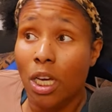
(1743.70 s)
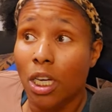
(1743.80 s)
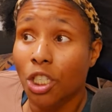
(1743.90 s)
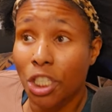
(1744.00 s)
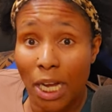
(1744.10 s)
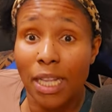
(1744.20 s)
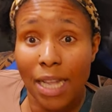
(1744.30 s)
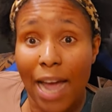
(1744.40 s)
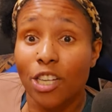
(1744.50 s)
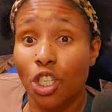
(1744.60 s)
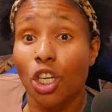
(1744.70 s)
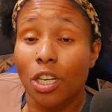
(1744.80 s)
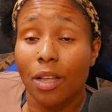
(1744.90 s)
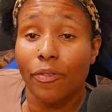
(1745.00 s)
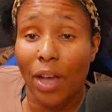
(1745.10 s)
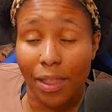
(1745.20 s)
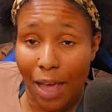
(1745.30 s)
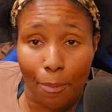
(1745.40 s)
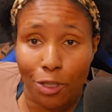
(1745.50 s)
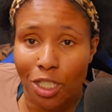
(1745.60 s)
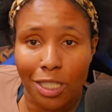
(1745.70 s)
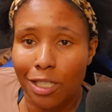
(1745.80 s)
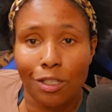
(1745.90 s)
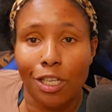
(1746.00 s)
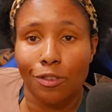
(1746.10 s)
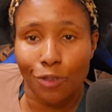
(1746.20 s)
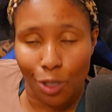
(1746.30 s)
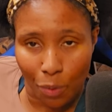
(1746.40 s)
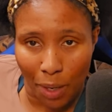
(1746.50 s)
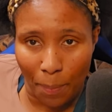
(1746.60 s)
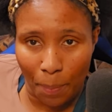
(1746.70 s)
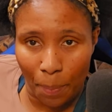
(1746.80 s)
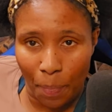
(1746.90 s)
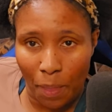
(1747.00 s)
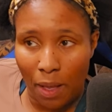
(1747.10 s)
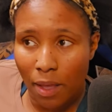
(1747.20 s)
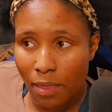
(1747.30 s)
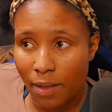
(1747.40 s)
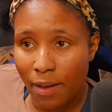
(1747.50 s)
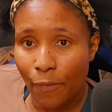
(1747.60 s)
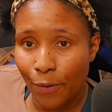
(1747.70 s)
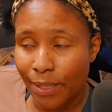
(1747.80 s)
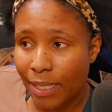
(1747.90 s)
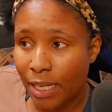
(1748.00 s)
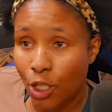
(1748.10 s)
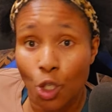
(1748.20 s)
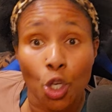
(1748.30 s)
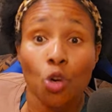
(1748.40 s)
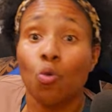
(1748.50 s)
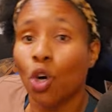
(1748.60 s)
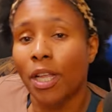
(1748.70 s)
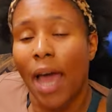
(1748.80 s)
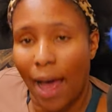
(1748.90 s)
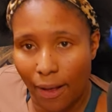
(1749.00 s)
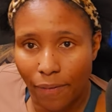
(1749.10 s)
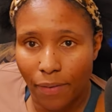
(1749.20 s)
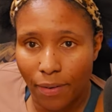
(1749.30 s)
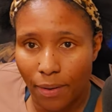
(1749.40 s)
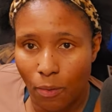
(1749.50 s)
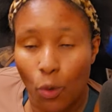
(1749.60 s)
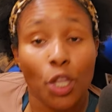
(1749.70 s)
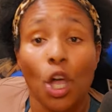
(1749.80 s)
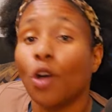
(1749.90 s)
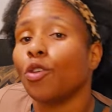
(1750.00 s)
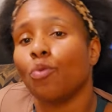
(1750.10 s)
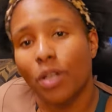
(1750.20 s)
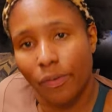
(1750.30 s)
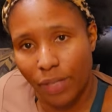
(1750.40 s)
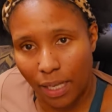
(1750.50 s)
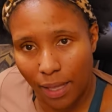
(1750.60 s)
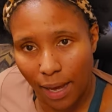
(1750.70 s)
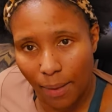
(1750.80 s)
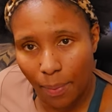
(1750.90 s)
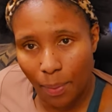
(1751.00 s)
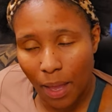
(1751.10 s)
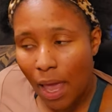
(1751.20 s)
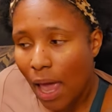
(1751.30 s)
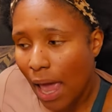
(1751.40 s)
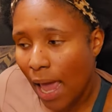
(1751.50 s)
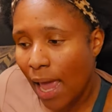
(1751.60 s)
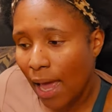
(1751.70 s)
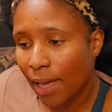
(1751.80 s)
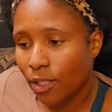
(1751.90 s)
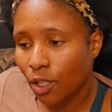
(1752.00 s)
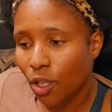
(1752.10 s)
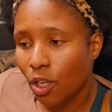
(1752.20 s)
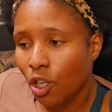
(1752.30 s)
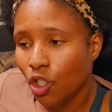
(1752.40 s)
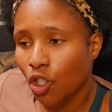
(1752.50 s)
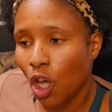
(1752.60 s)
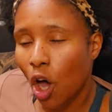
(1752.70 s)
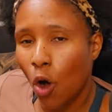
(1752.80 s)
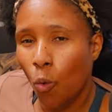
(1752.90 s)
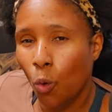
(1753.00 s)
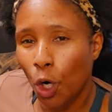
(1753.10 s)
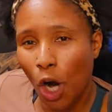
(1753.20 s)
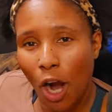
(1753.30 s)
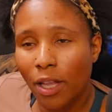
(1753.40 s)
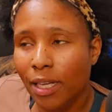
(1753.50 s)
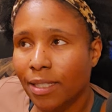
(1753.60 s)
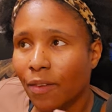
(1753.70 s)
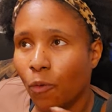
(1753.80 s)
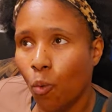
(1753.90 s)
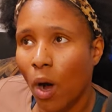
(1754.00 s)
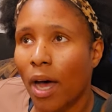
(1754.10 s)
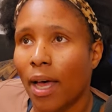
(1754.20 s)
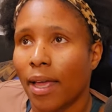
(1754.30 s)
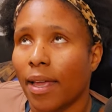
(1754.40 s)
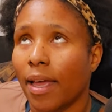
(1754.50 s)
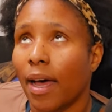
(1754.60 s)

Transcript: Shannon actually could have done that, but she still didn't do it. The difference is you would have. We know you would have done that, and so regardless of what